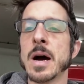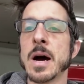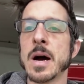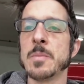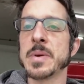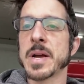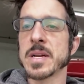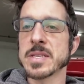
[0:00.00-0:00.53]

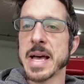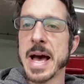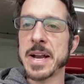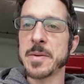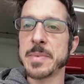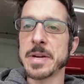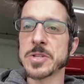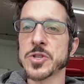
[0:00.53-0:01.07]
uh, because it
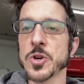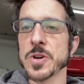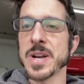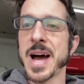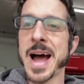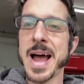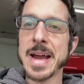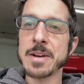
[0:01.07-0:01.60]
had to be a
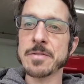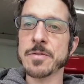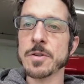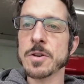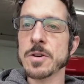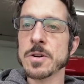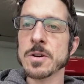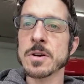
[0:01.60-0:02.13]
certain height
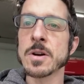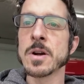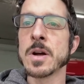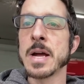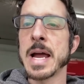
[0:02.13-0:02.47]
for her.